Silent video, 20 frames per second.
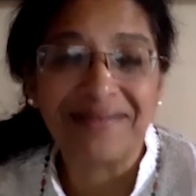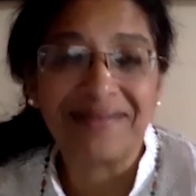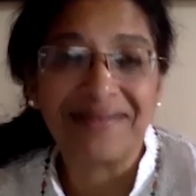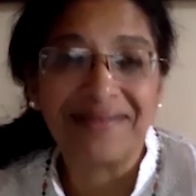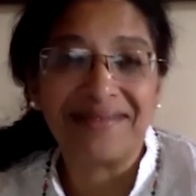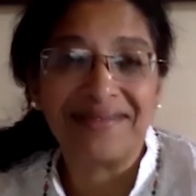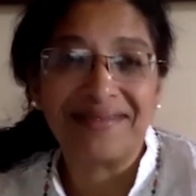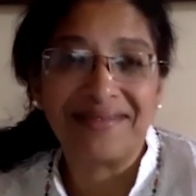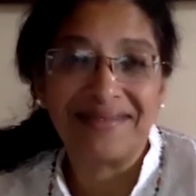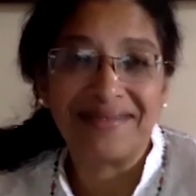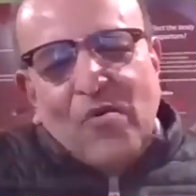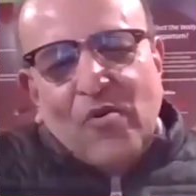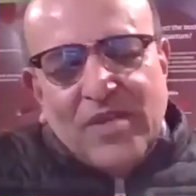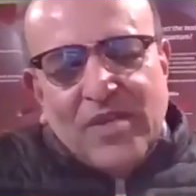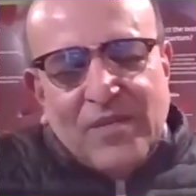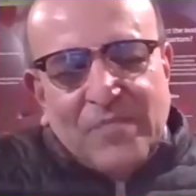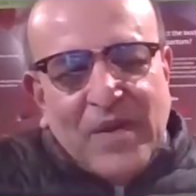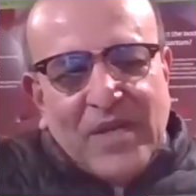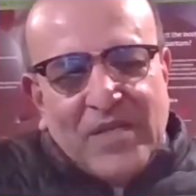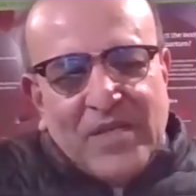I'm
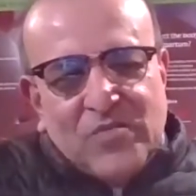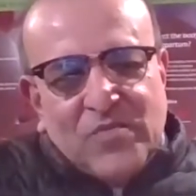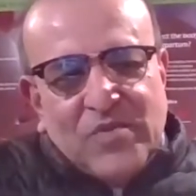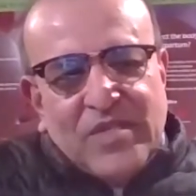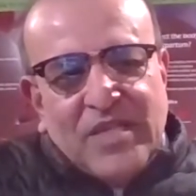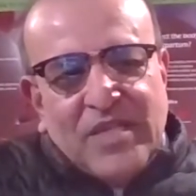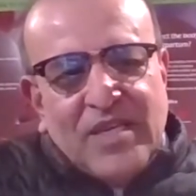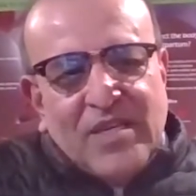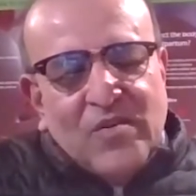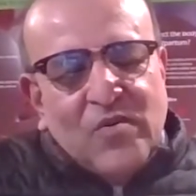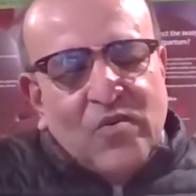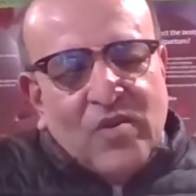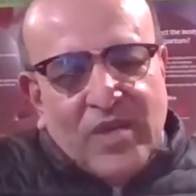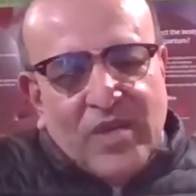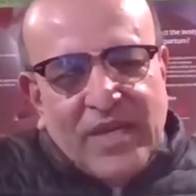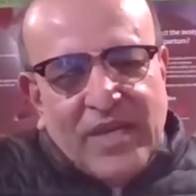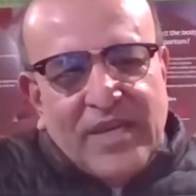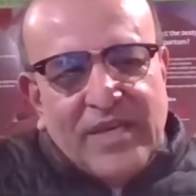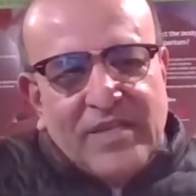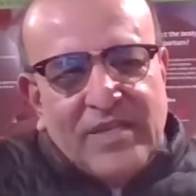honored, Bhaswati,
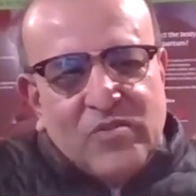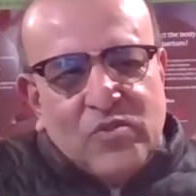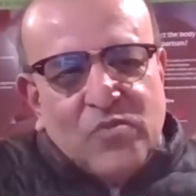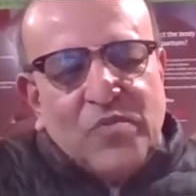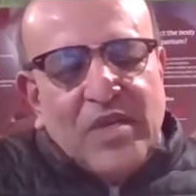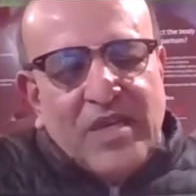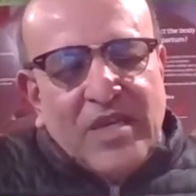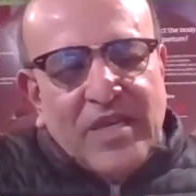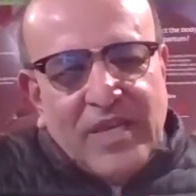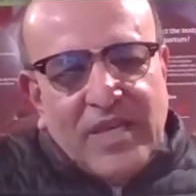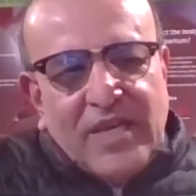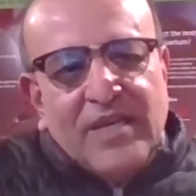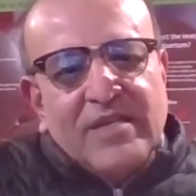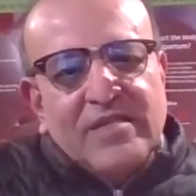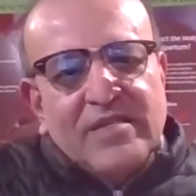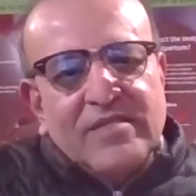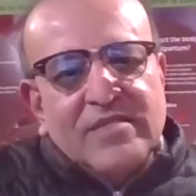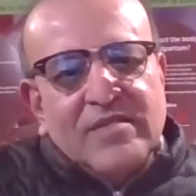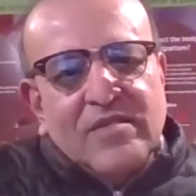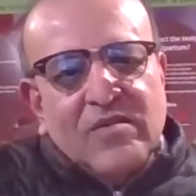to be here,
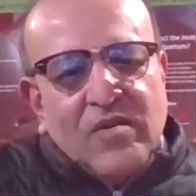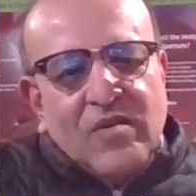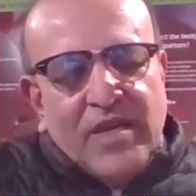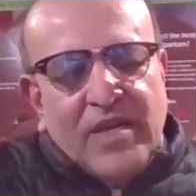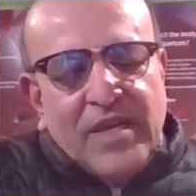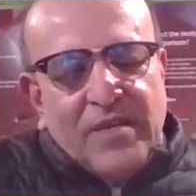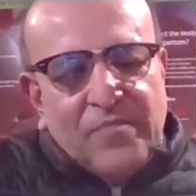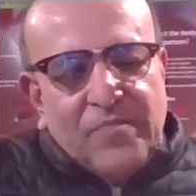in your